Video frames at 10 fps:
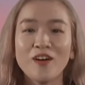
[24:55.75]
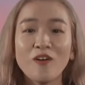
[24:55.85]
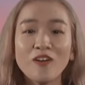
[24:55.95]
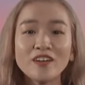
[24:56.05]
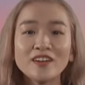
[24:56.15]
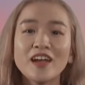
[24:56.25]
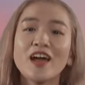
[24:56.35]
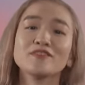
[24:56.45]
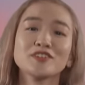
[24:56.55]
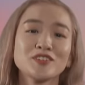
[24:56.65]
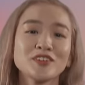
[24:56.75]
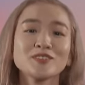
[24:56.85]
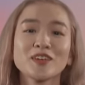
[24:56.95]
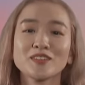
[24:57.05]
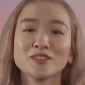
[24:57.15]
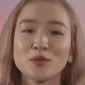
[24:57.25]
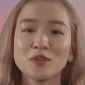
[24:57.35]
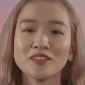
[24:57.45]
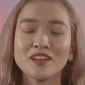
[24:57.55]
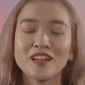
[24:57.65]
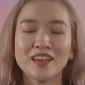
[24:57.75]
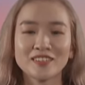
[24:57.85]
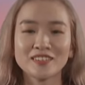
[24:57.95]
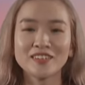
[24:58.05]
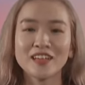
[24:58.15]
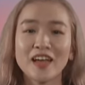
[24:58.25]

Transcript: or have your Trace Together token collected